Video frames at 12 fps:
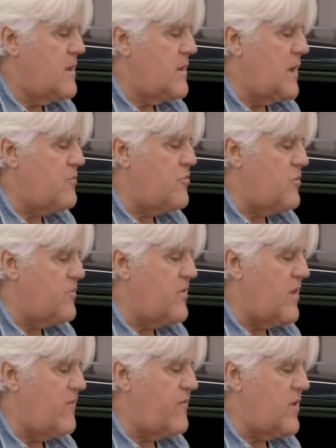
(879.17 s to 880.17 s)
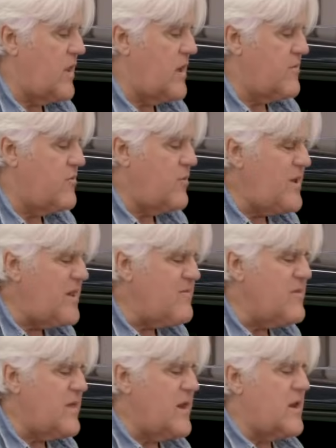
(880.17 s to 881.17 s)
Kept to himself a lot, so he
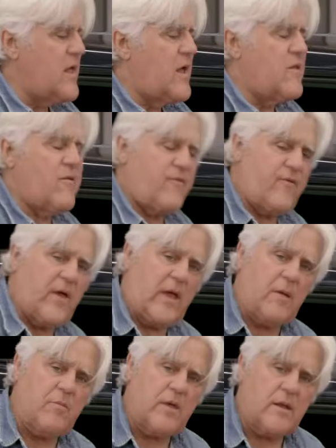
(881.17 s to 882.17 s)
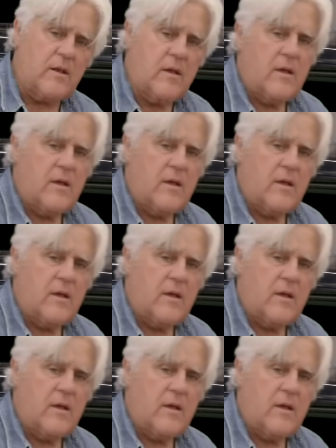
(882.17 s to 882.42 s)
doesn't get a lot of the fame that